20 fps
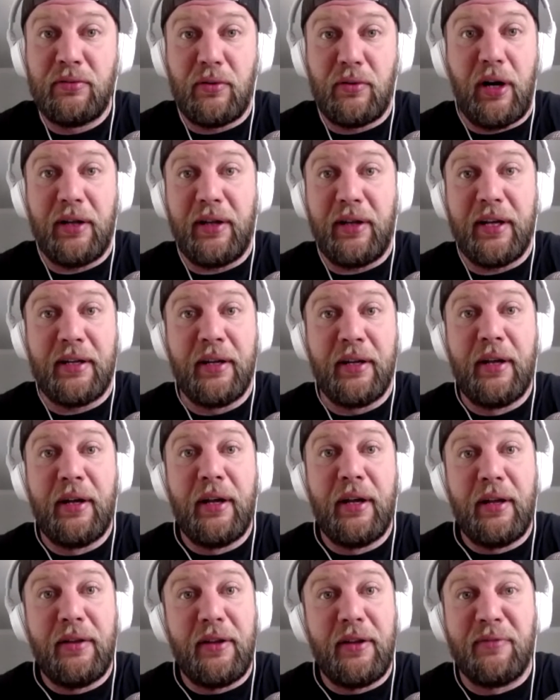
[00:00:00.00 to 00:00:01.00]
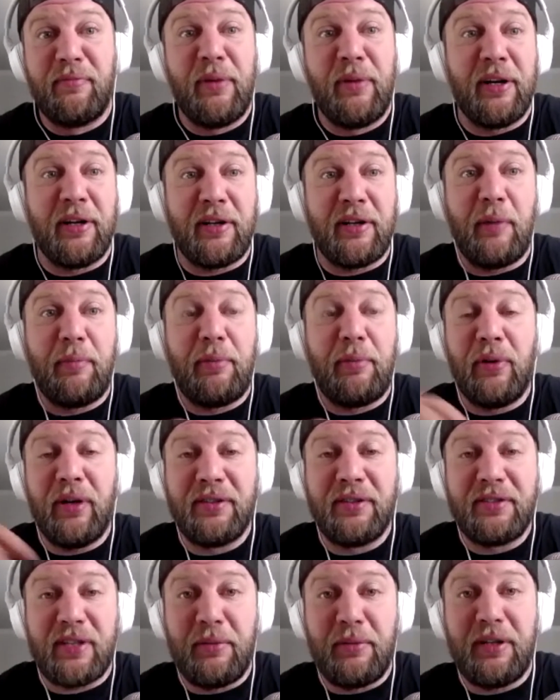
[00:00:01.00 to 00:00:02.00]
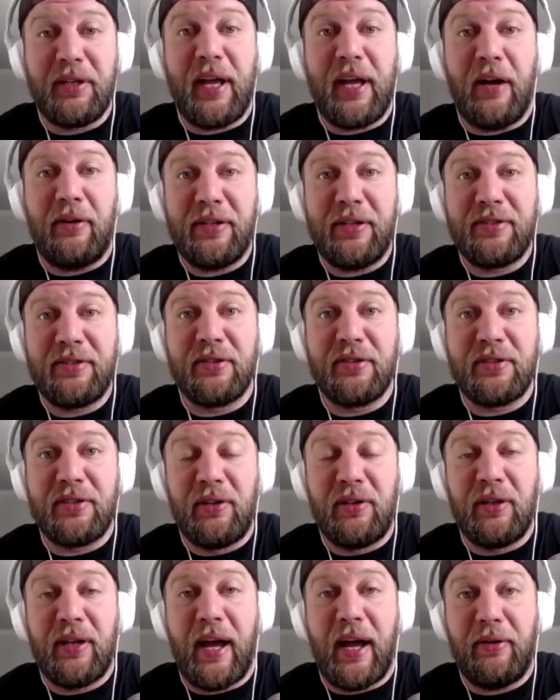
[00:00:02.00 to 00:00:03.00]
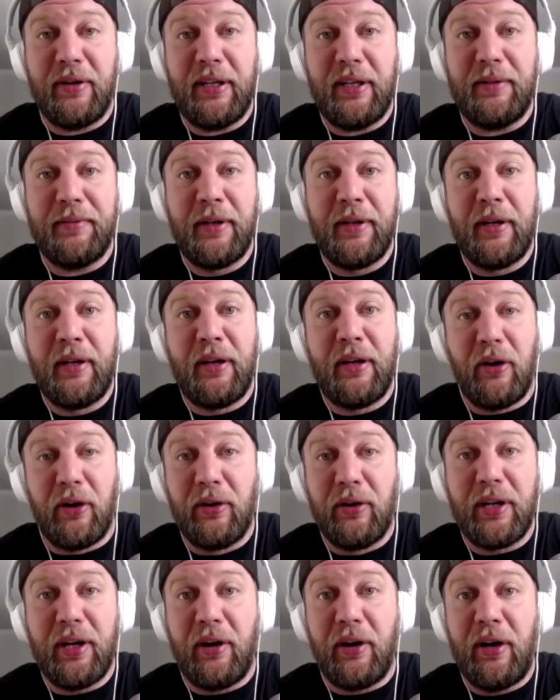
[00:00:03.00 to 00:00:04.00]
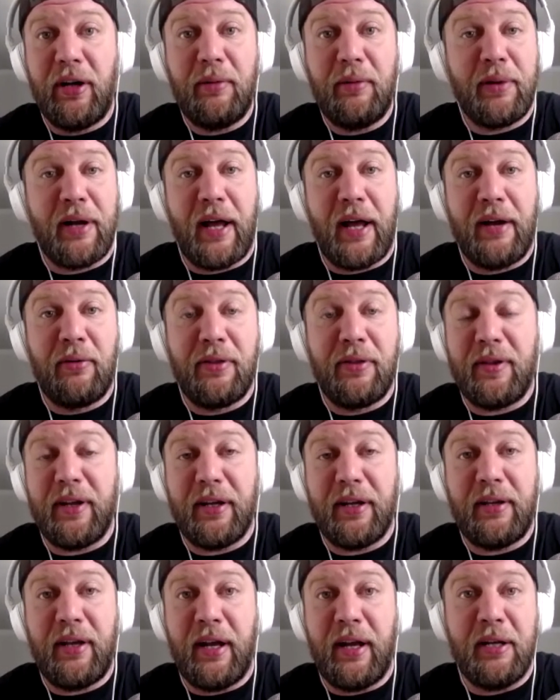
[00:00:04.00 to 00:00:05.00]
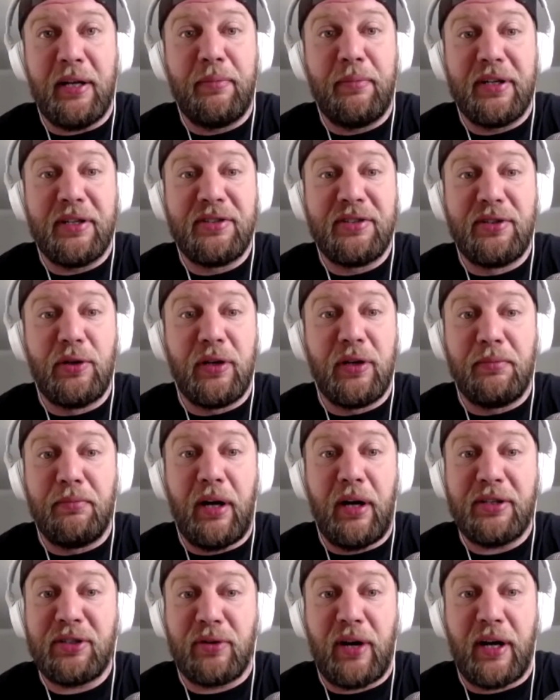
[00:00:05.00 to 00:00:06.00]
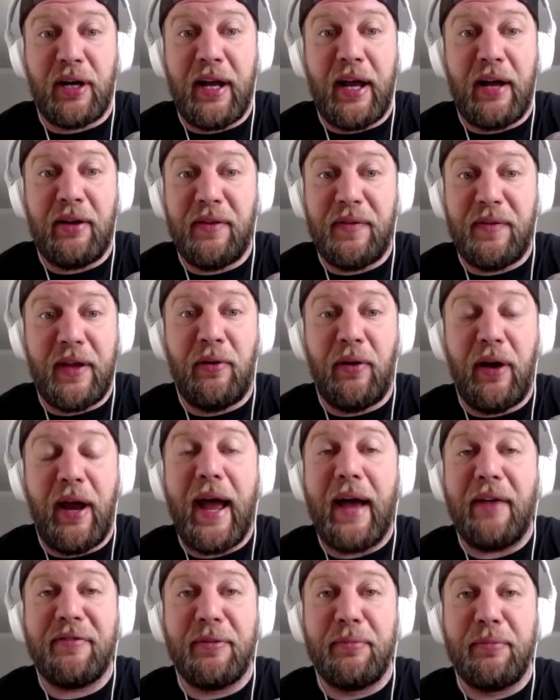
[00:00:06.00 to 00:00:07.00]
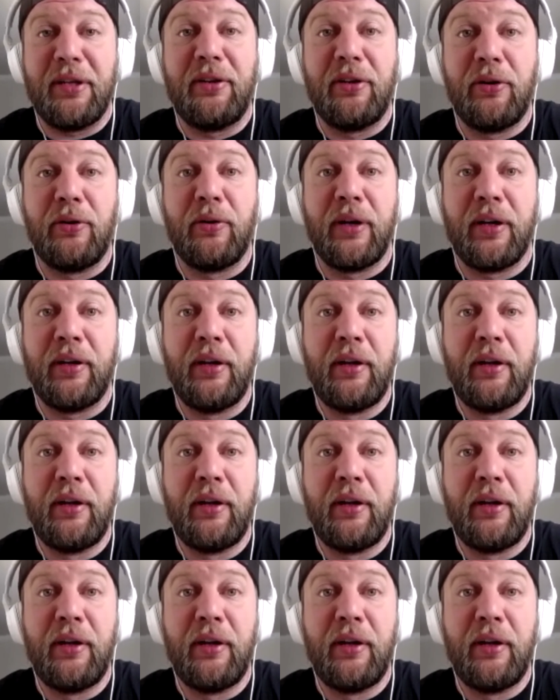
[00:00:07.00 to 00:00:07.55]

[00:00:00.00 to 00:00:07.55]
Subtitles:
Like there have been a couple in some of the counties that are still allowing it early on, but I don't think anybody's doing much right now that they don't have to be doing.